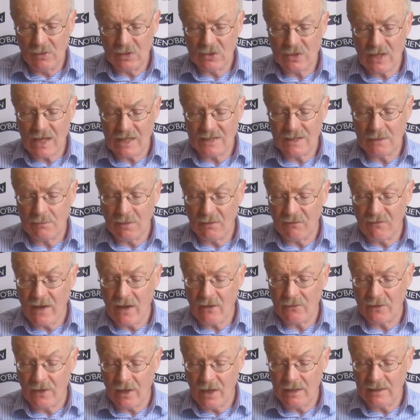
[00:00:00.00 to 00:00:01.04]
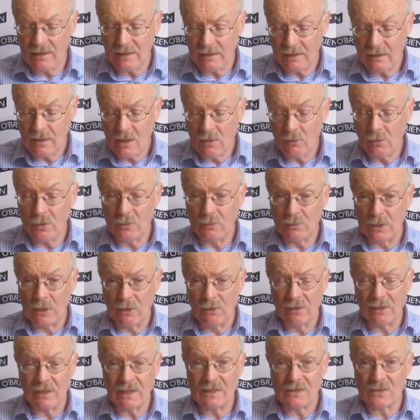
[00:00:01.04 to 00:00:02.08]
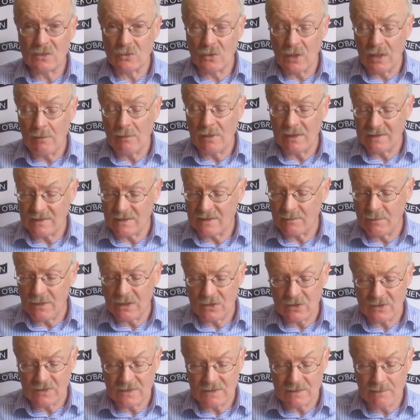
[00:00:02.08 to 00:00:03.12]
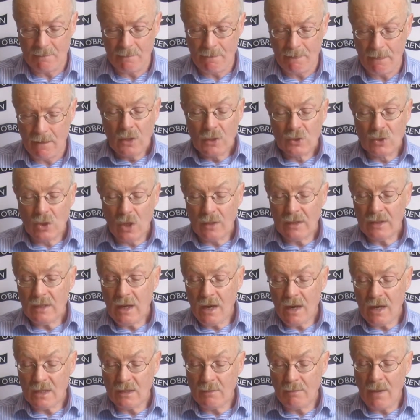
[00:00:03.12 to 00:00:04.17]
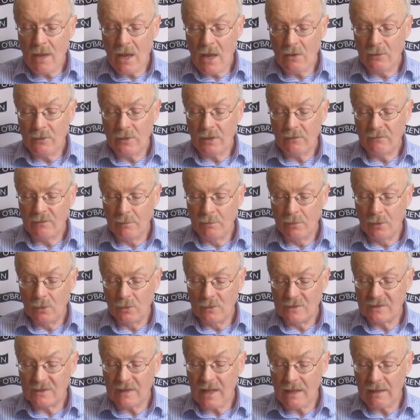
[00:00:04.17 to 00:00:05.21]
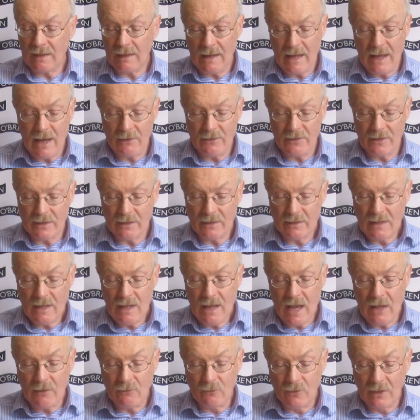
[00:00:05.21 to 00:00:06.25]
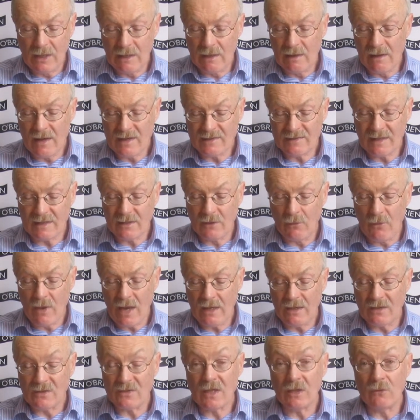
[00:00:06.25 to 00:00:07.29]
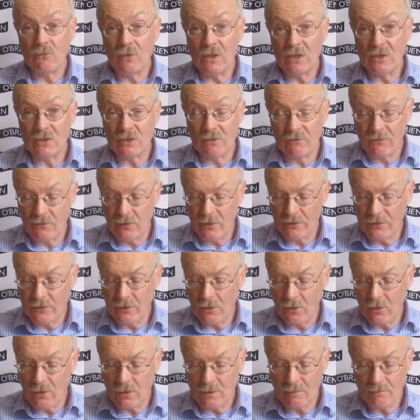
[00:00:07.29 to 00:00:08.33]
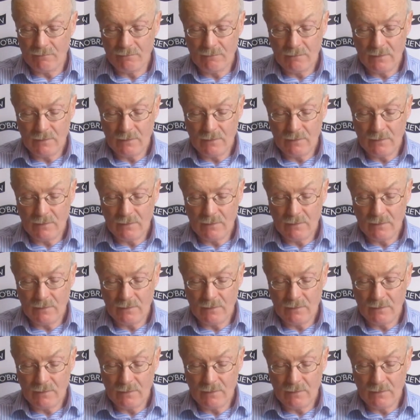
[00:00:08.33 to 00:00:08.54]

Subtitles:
which case he'd be found hiding, which would look extremely suspicious. Johnny heard the pounding of the boots getting louder and realised that the raiders had reached the front door.